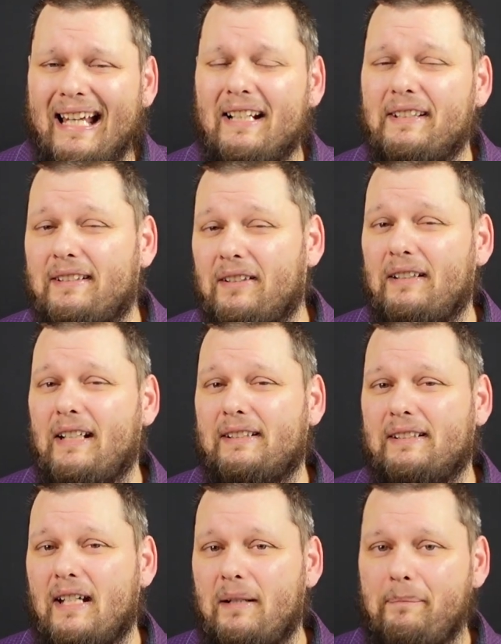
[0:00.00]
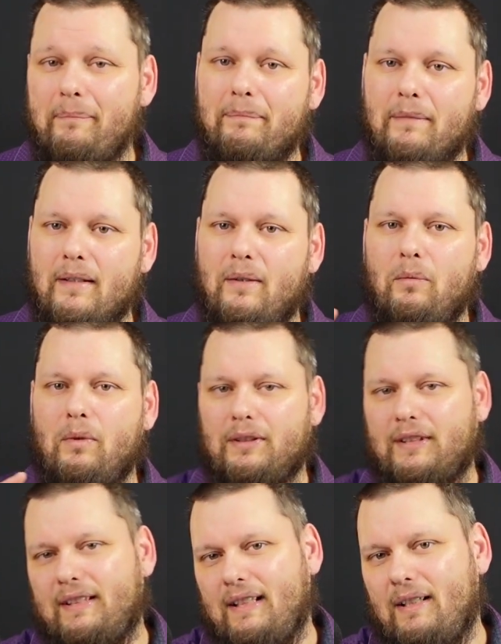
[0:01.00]
and until next time, we'll
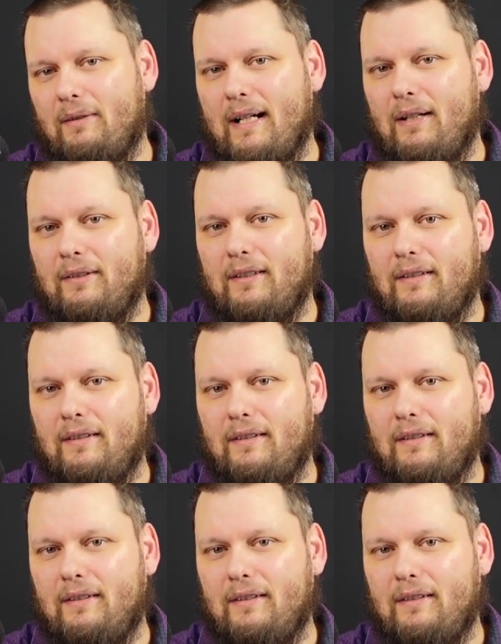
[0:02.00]
see you around.